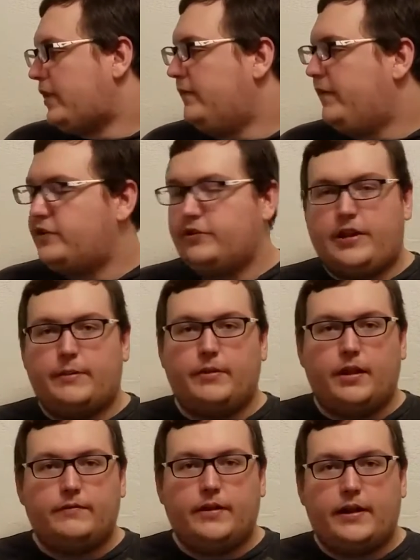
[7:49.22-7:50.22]
Adventure Time
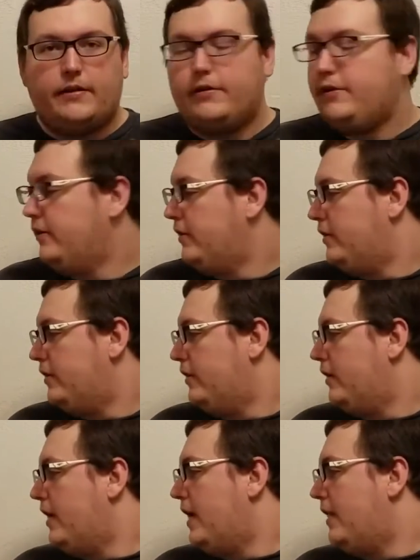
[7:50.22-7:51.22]
Love Letter.
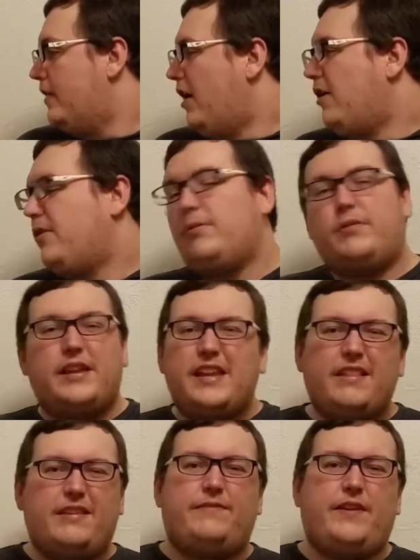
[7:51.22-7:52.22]
All those could
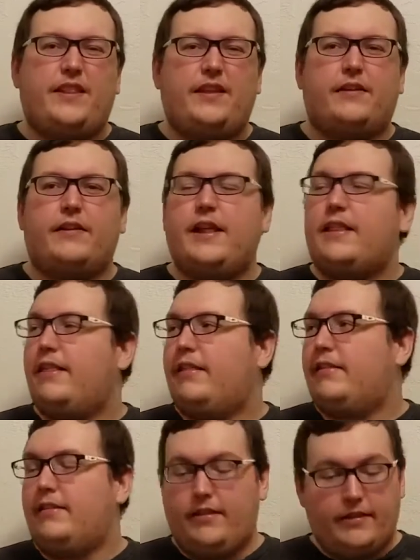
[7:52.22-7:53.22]
easily fit in there, and
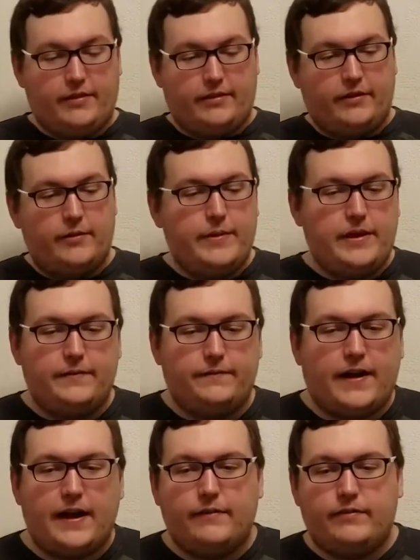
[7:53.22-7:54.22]
this could be
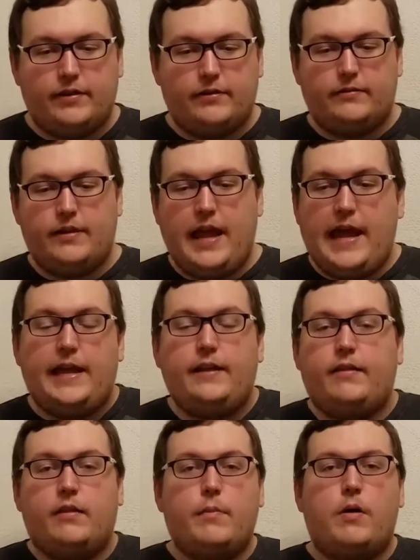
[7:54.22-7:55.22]
5 to
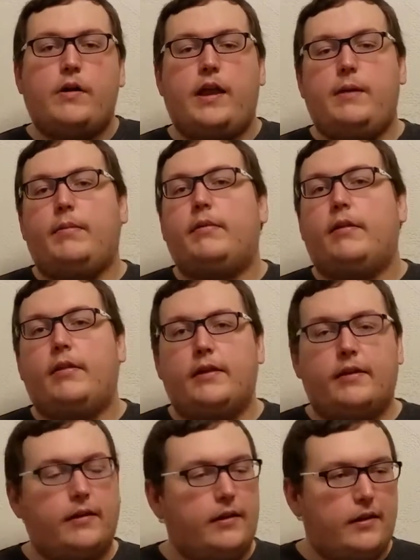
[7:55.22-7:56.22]
8 small games, because like
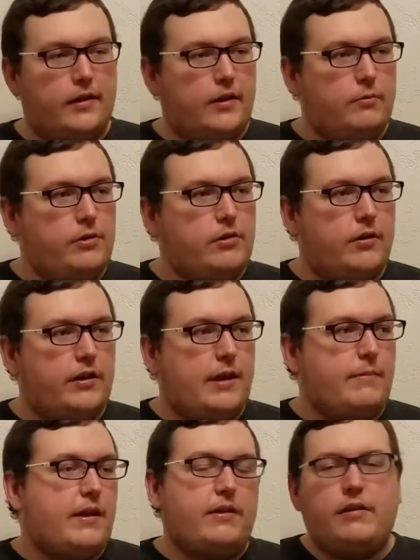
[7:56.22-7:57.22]
when you go to
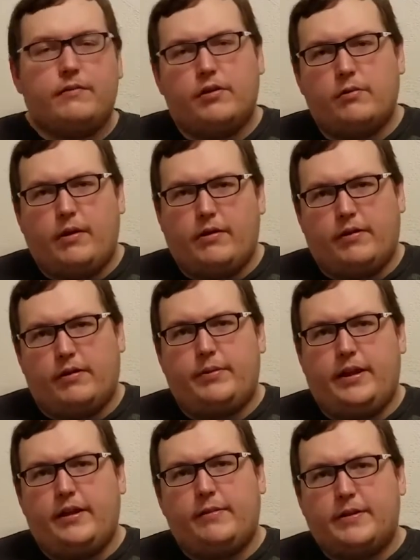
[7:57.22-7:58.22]
game day, you never know what you're going to
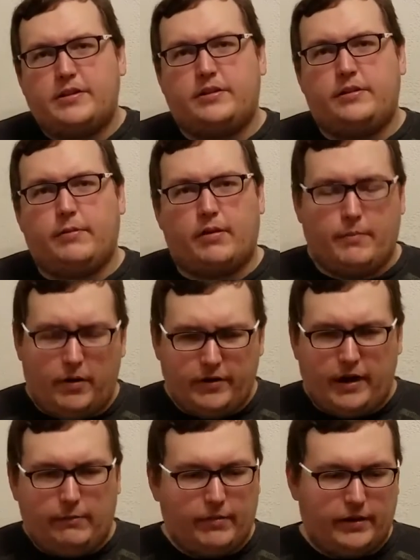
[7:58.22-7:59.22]
play, especially with small
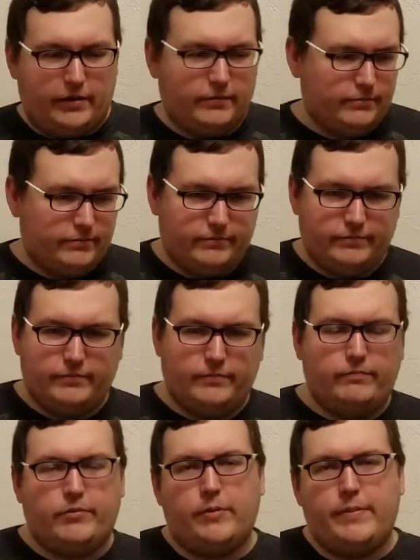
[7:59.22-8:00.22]
games. Like,
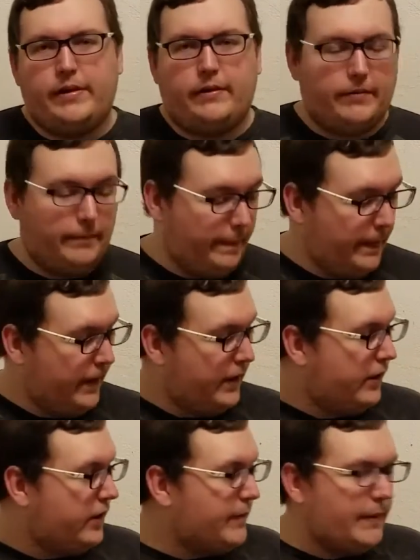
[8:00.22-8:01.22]
could be anything.
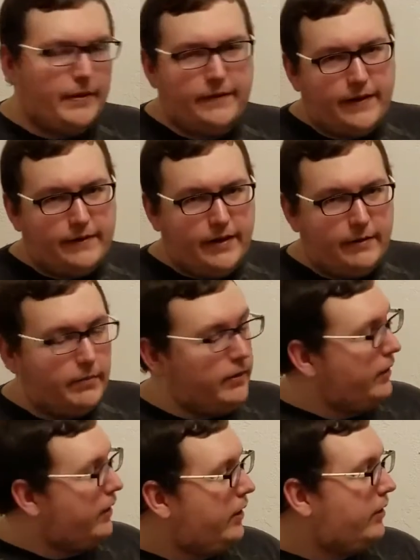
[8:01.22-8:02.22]
You might play 5 games.
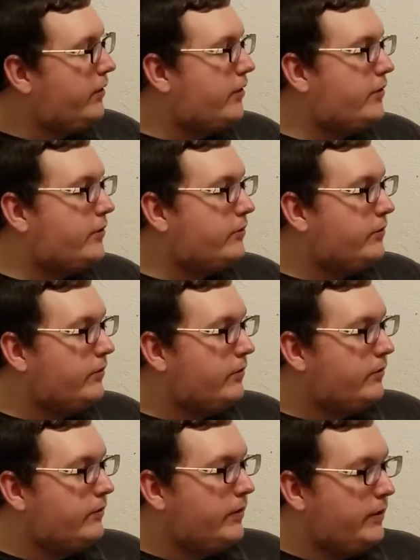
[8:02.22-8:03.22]
So
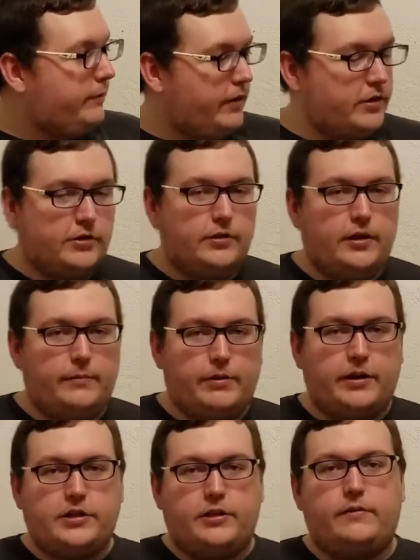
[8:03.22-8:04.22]
initial
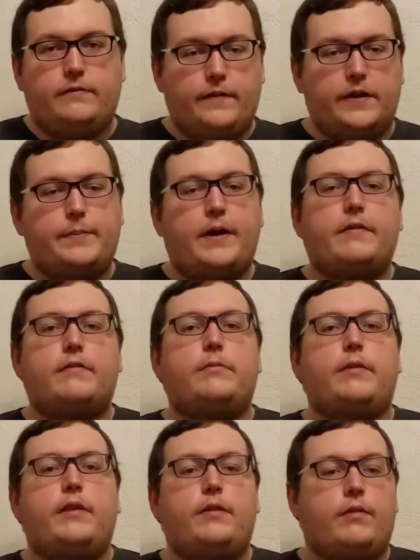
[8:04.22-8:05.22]
impression, very positive
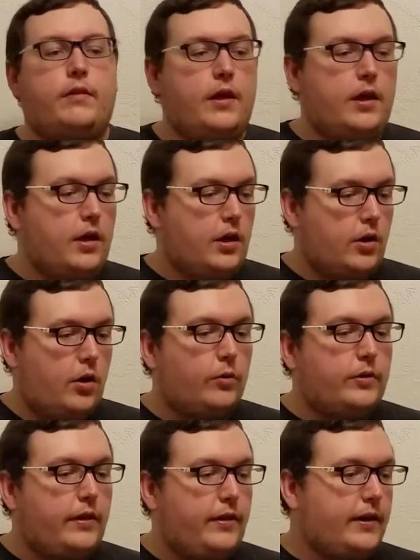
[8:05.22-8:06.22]
with this.
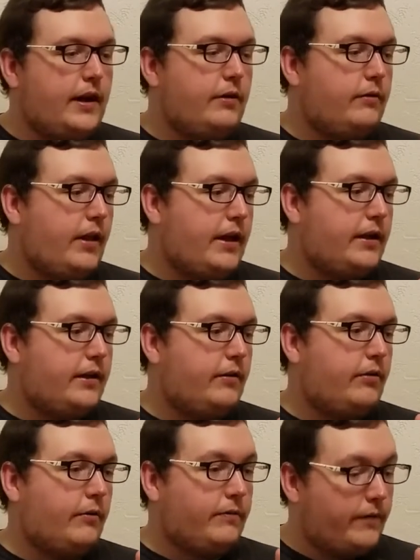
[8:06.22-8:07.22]
Only thing I don't like
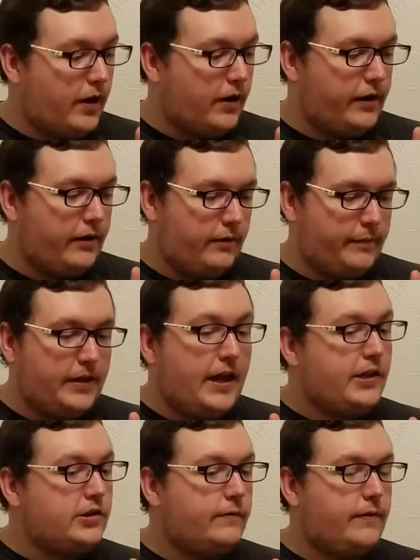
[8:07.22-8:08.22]
so far is the
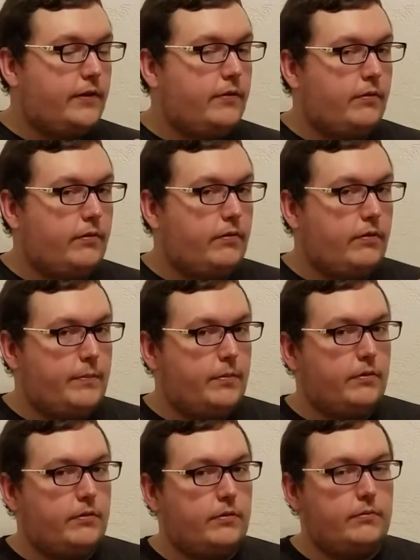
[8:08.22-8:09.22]
potential for those
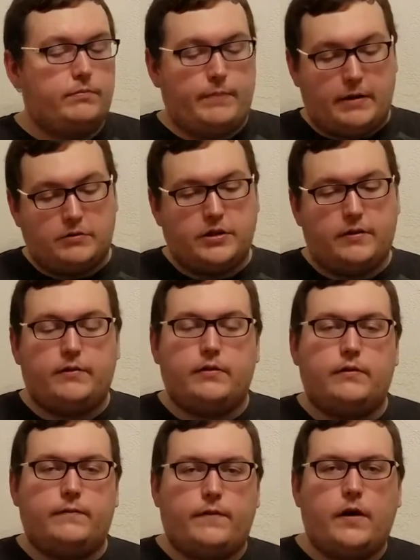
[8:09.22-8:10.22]
zipper pouches
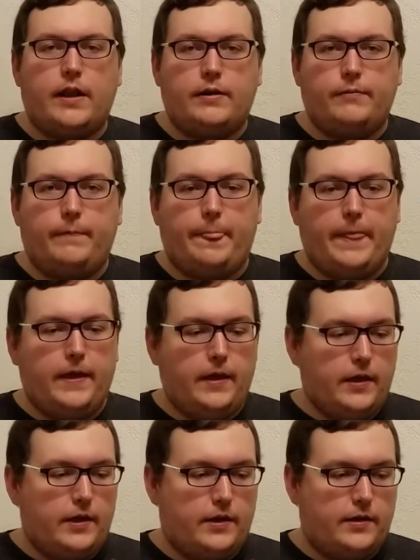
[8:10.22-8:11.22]
to fall out.
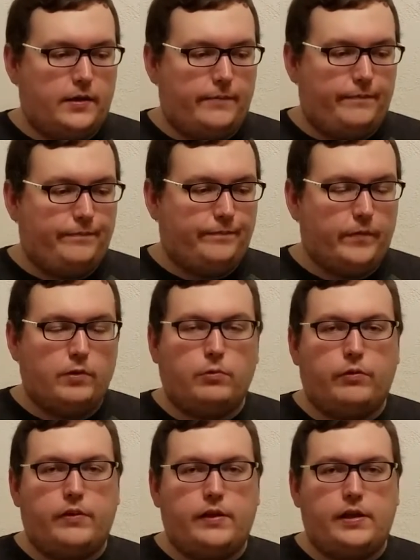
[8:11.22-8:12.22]
We'll
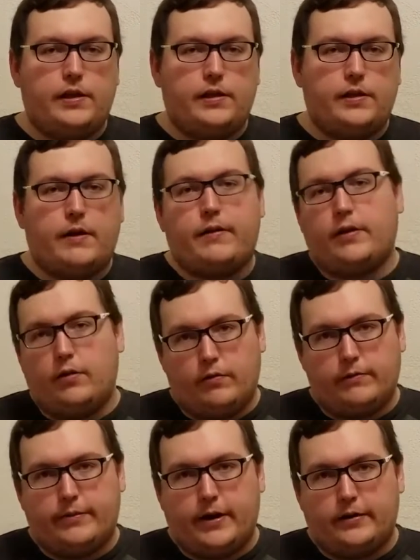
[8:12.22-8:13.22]
see how that goes
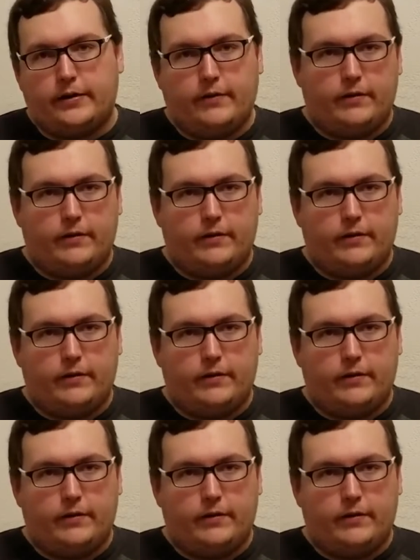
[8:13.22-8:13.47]
in practice.